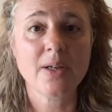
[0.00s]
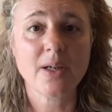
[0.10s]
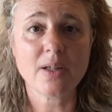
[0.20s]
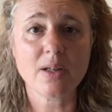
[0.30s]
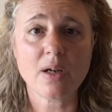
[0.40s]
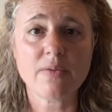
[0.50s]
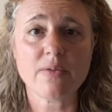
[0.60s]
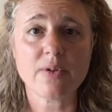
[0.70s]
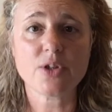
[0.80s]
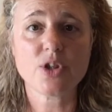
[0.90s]
in the life of
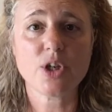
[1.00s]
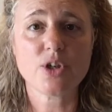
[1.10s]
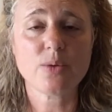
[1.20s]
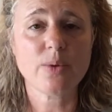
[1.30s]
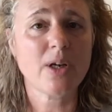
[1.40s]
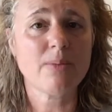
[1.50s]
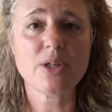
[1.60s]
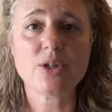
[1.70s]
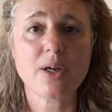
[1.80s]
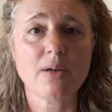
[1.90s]
our church who are going to be
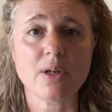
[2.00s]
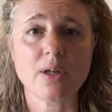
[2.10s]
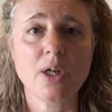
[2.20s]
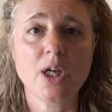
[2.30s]
sharing,